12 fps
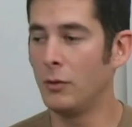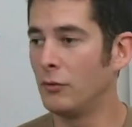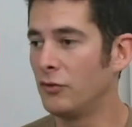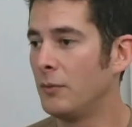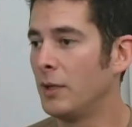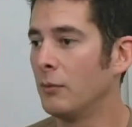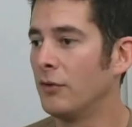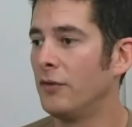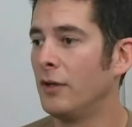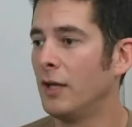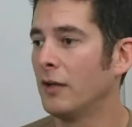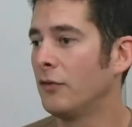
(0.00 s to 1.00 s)
you should be able
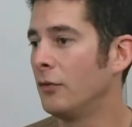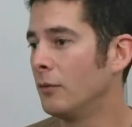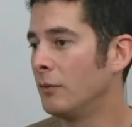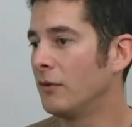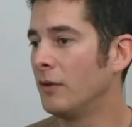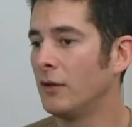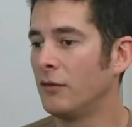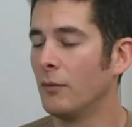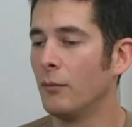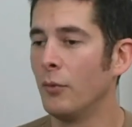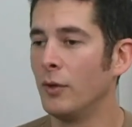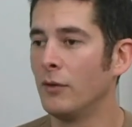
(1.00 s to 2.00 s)
to sit next to him at
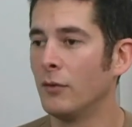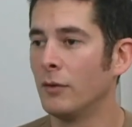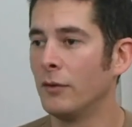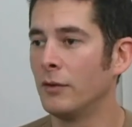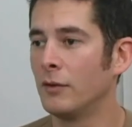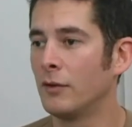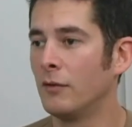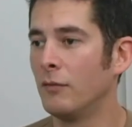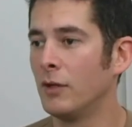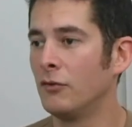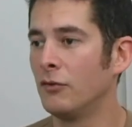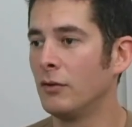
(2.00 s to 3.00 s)
some point during the
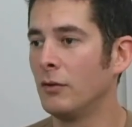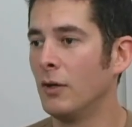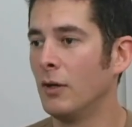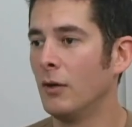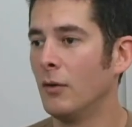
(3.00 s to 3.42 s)
convention.